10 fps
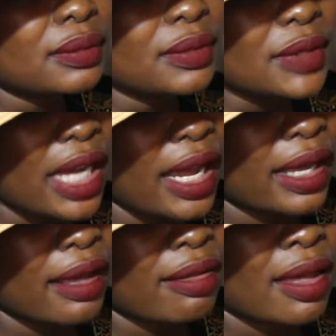I
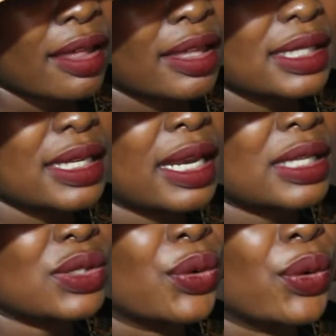get there, they tell us
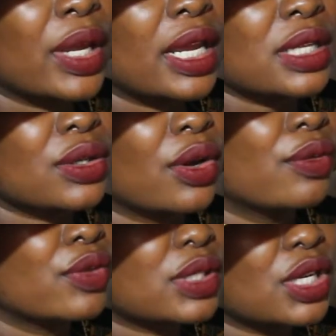no, he has to go in
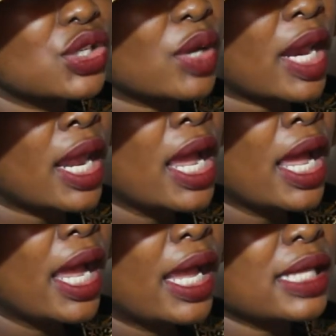for surgery.
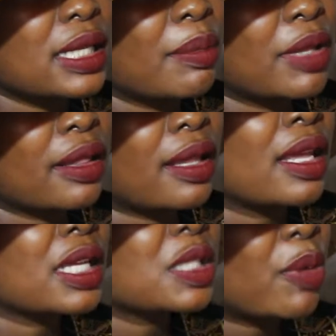It's something that they
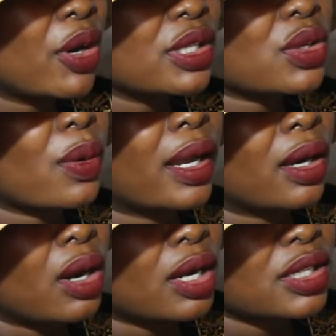experience quite a
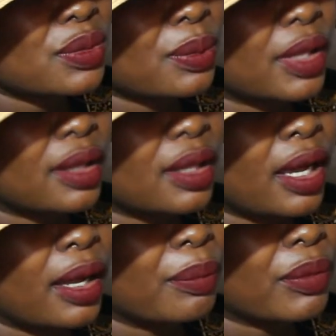lot with
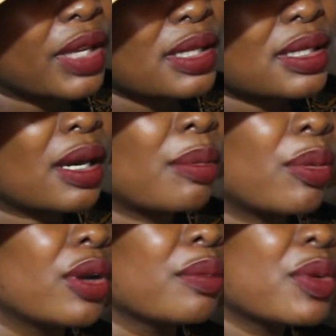kids that are born
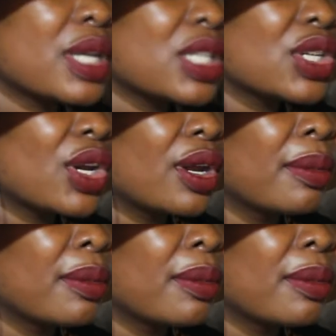preterm,